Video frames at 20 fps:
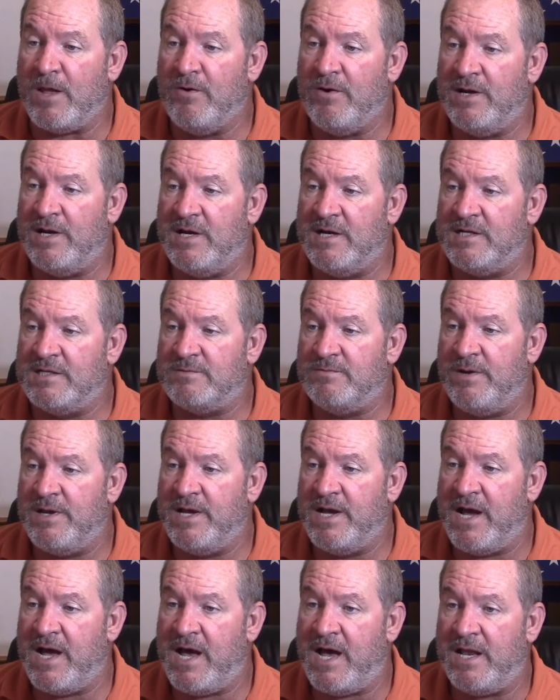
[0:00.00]
What else we
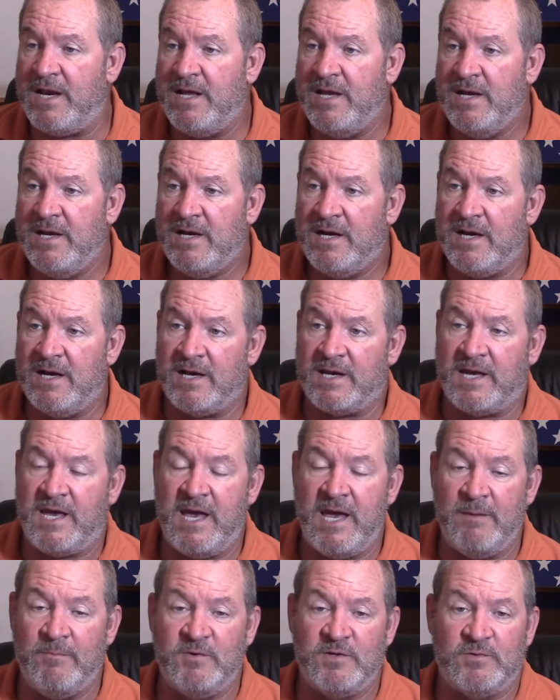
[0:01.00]
got? Uh,
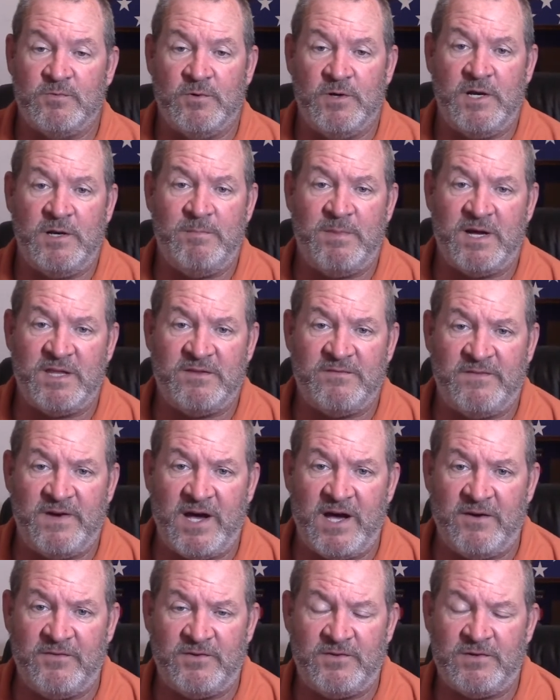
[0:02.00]
Cam was worried about the
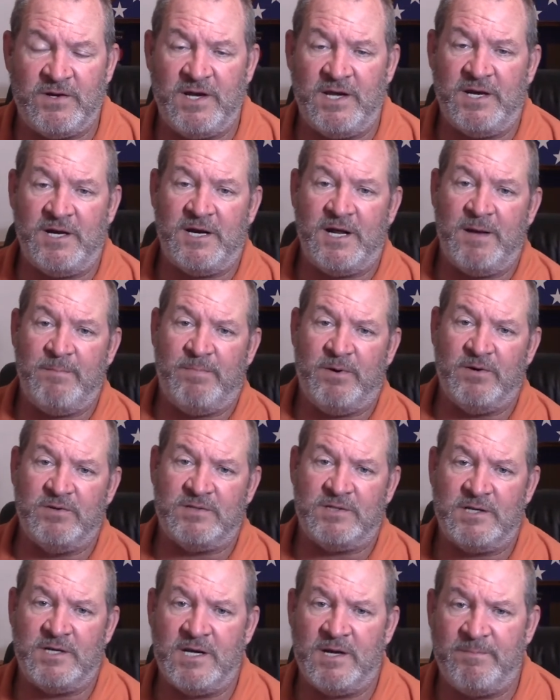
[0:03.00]
valve train, and I
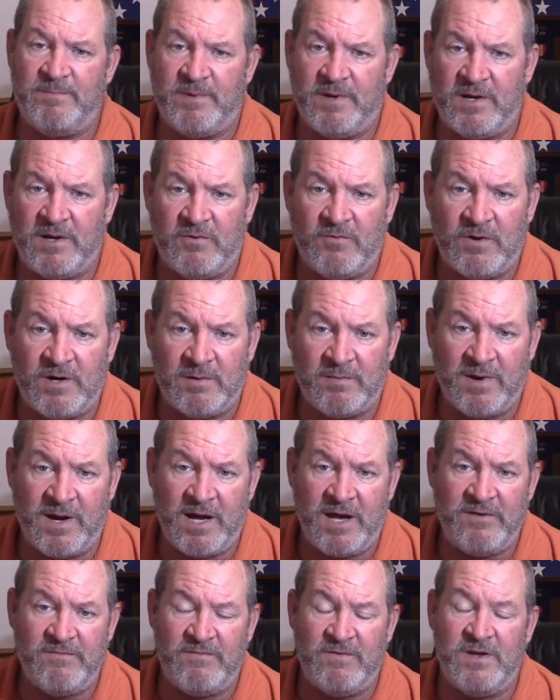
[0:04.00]
posted up uh, one of
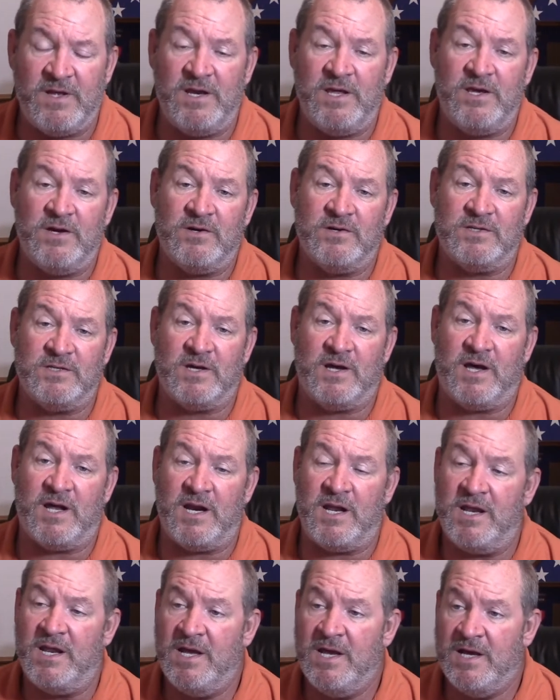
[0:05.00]
my videos
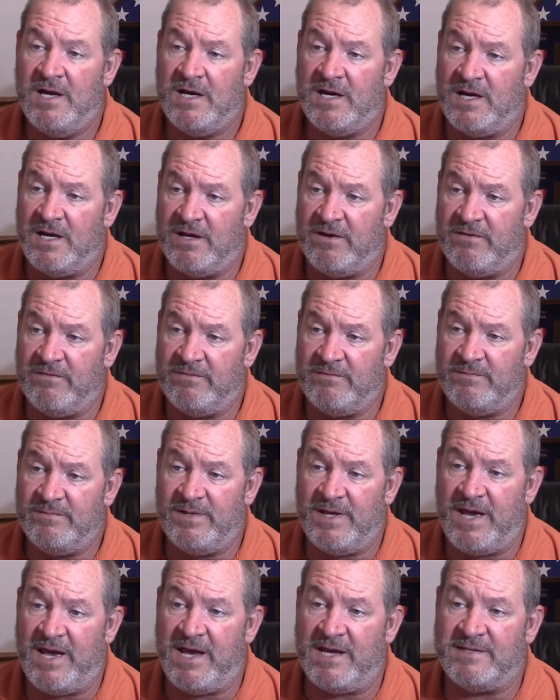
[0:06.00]
on it. Uh,
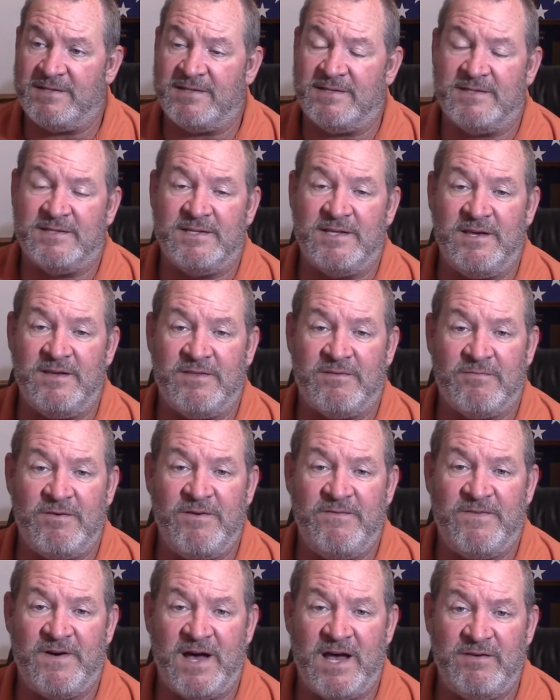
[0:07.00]
yes, the
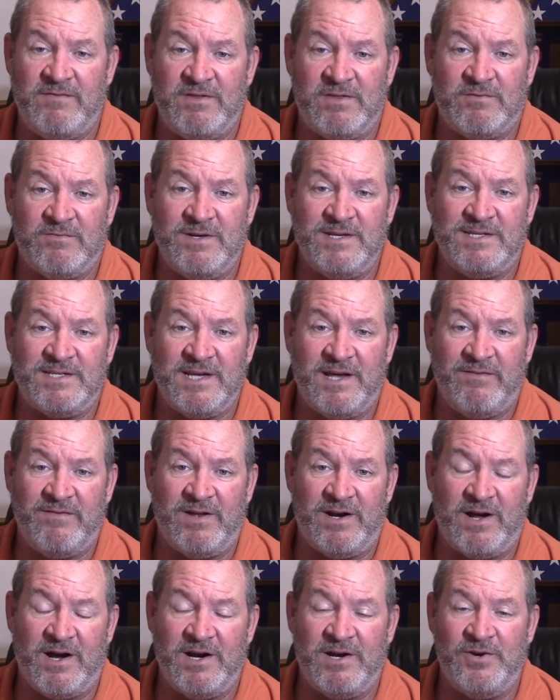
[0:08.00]
three point five and three point
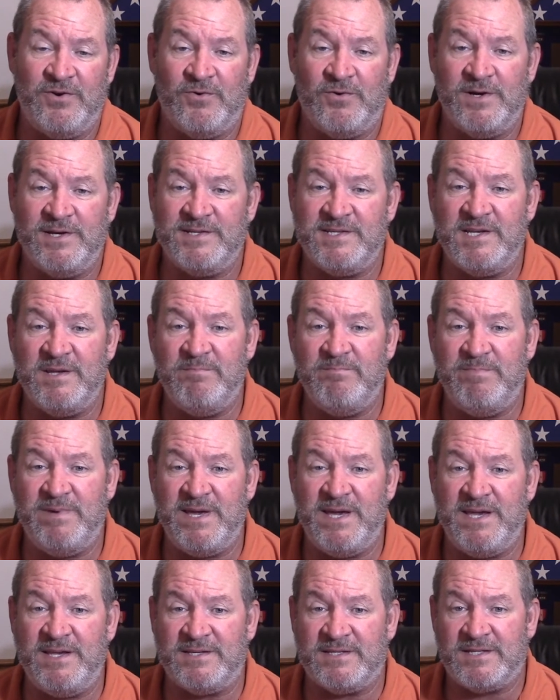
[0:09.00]
seven are noisy
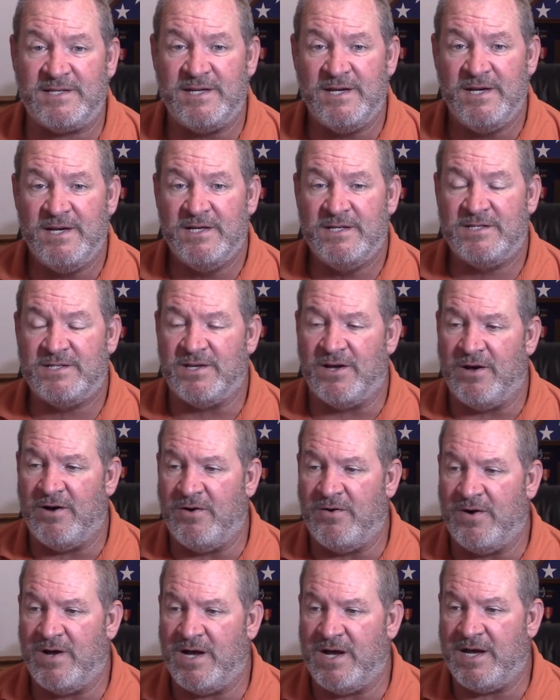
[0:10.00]
beasts,
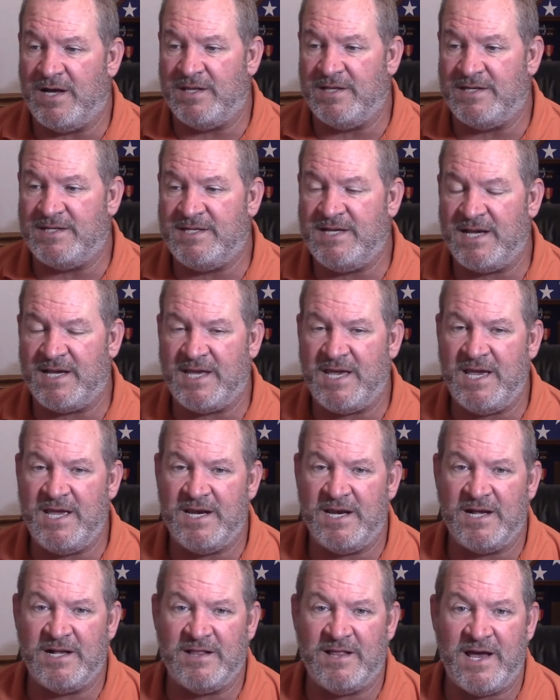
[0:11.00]
so uh, the
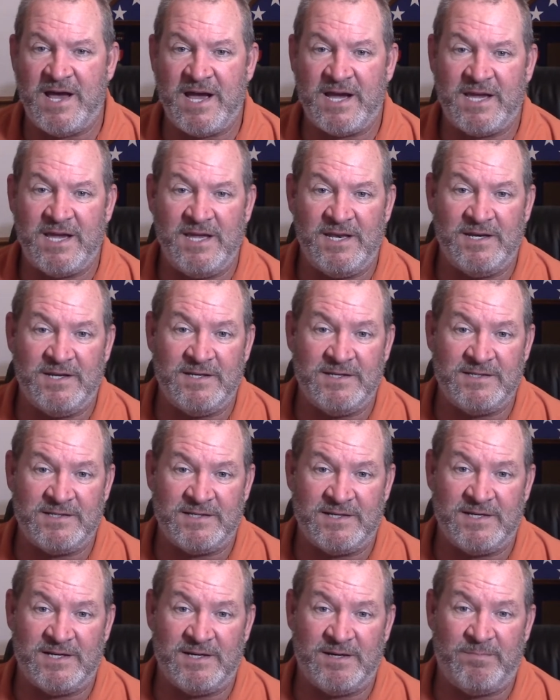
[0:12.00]
ticking and clacking
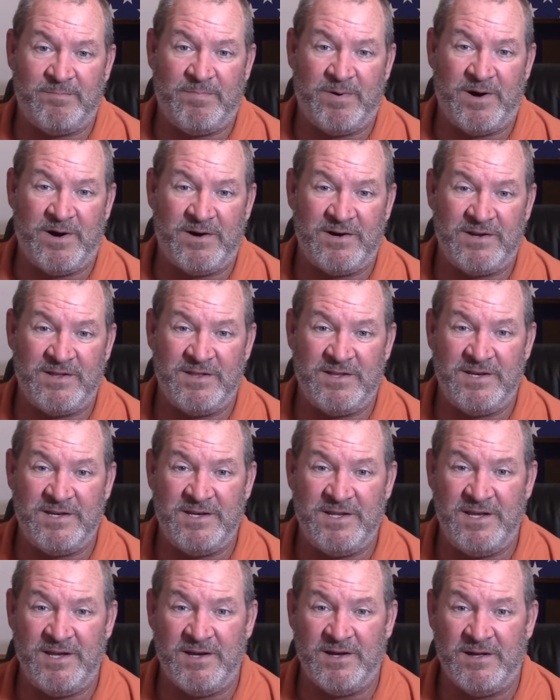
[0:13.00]
is uh, part of the
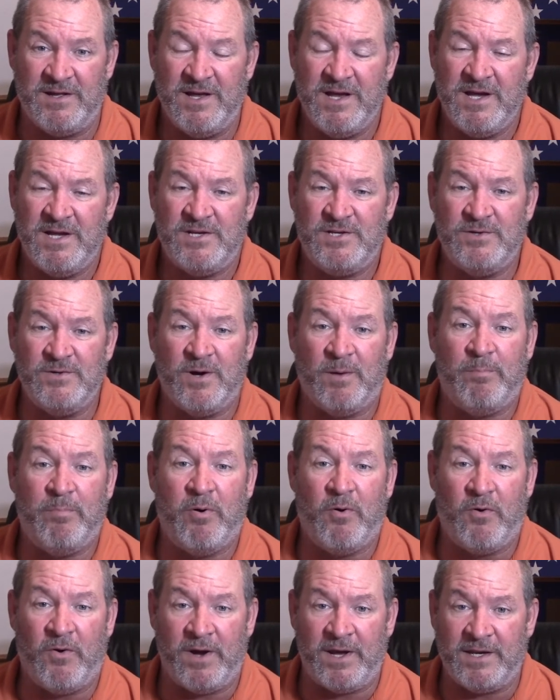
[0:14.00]
deal to a
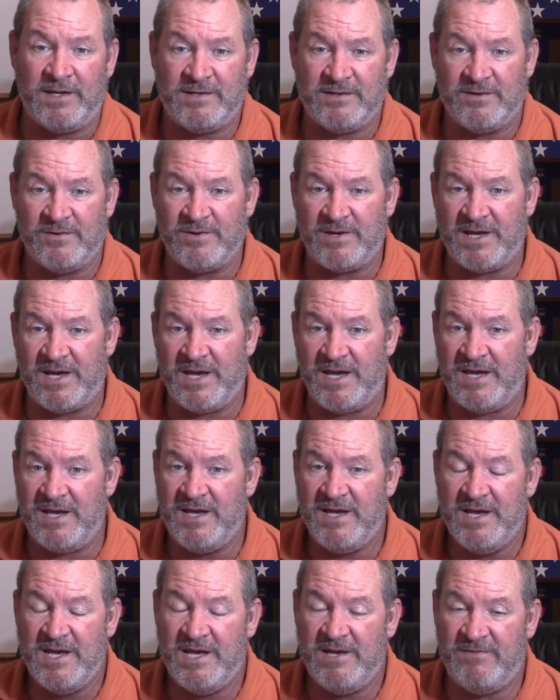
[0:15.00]
point,
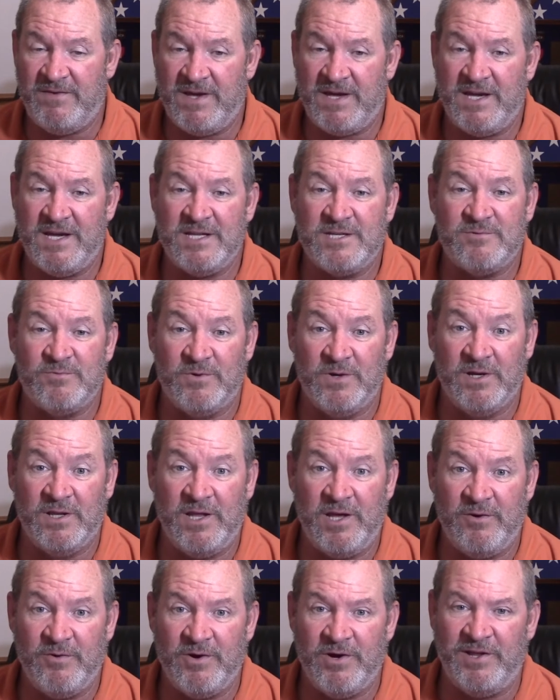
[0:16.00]
okay? If it gets
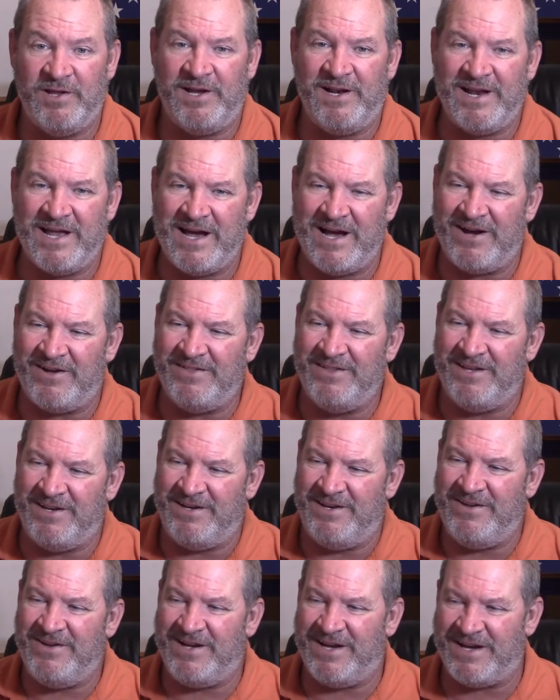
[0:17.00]
really, really loud,
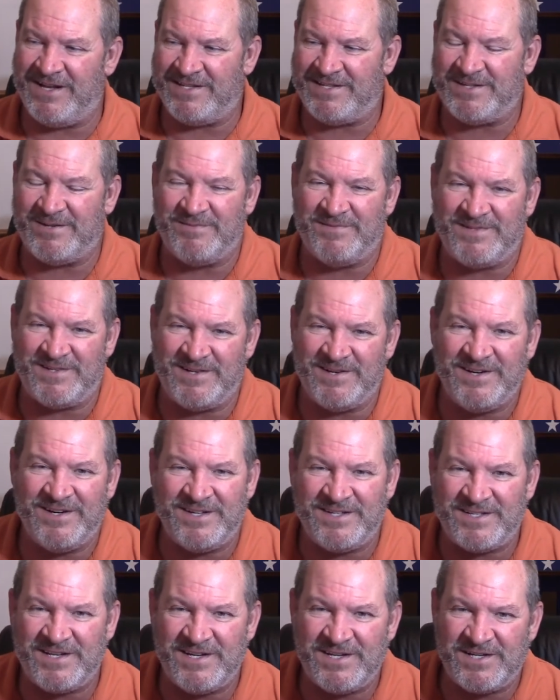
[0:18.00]
then you got some
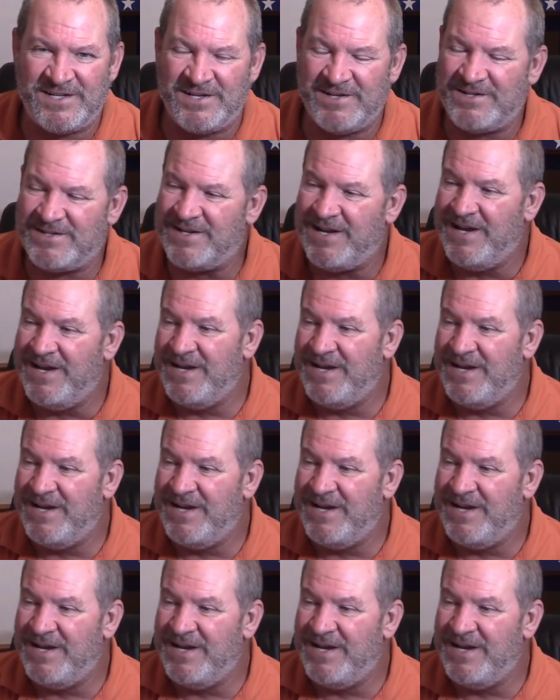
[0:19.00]
serious issues.